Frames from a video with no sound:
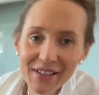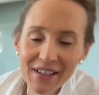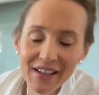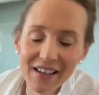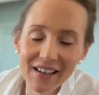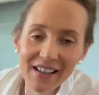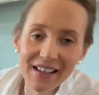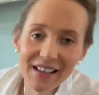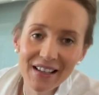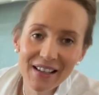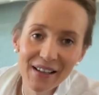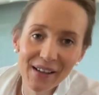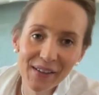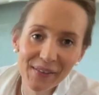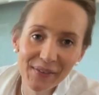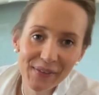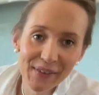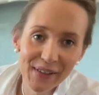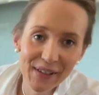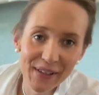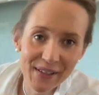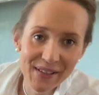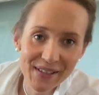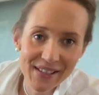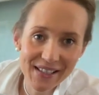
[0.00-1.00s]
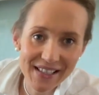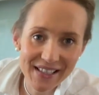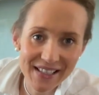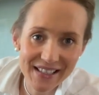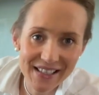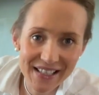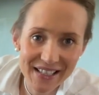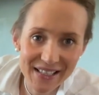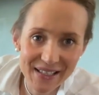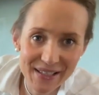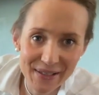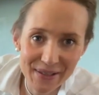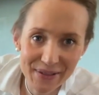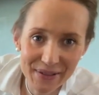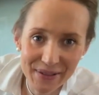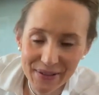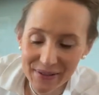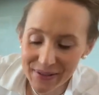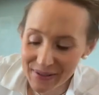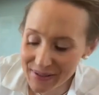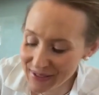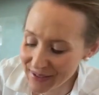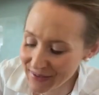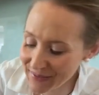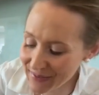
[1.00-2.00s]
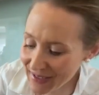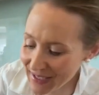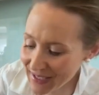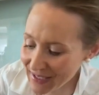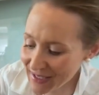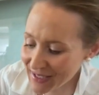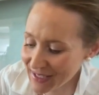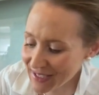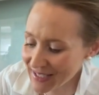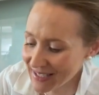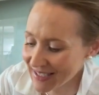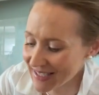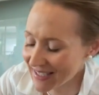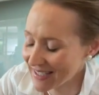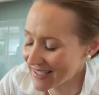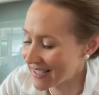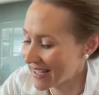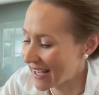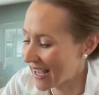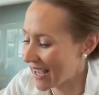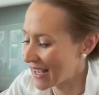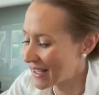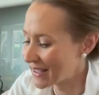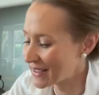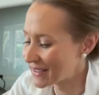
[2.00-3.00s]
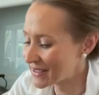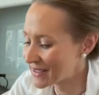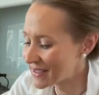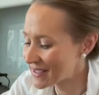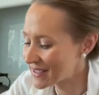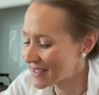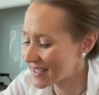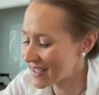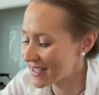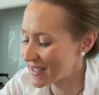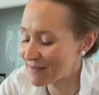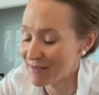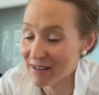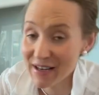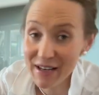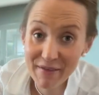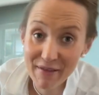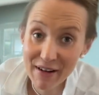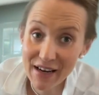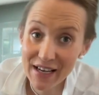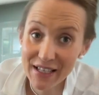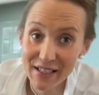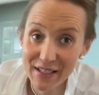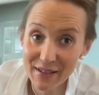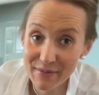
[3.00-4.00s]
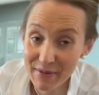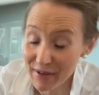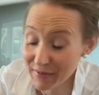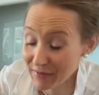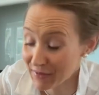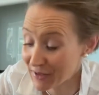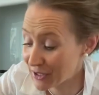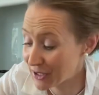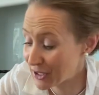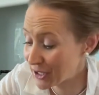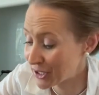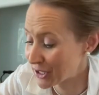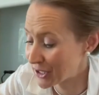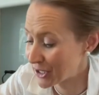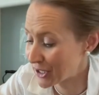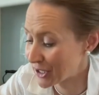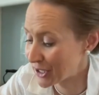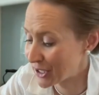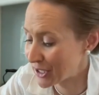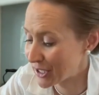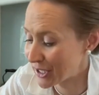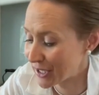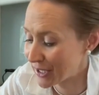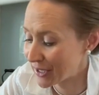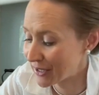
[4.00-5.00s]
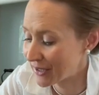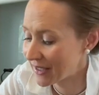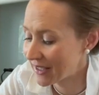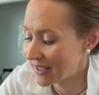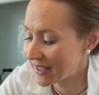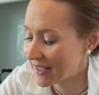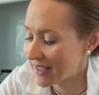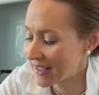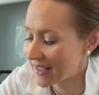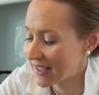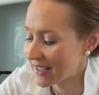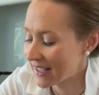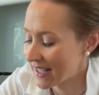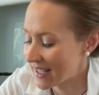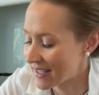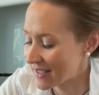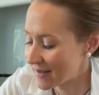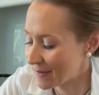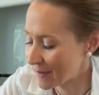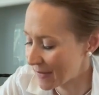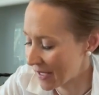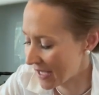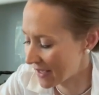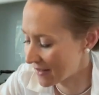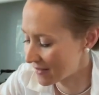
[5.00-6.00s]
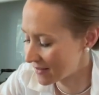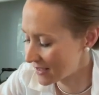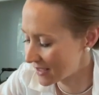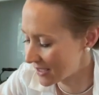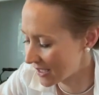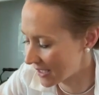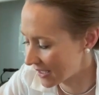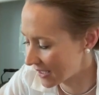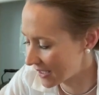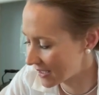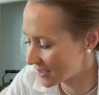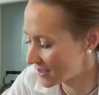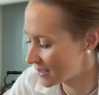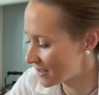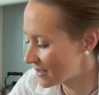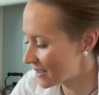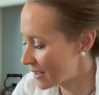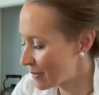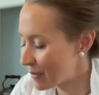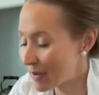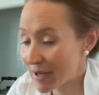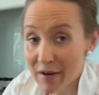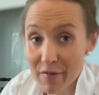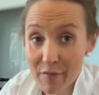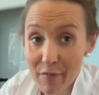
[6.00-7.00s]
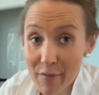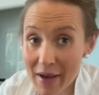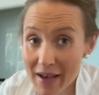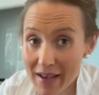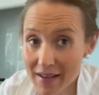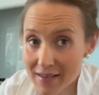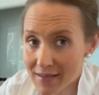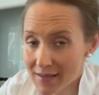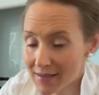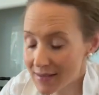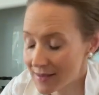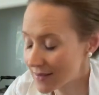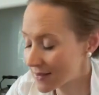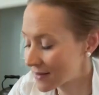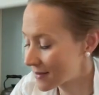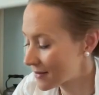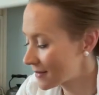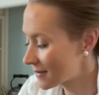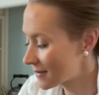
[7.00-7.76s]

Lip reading: I love using these old-fashioned scales. It's really great as well for the children to get some counting and doing a bit of maths.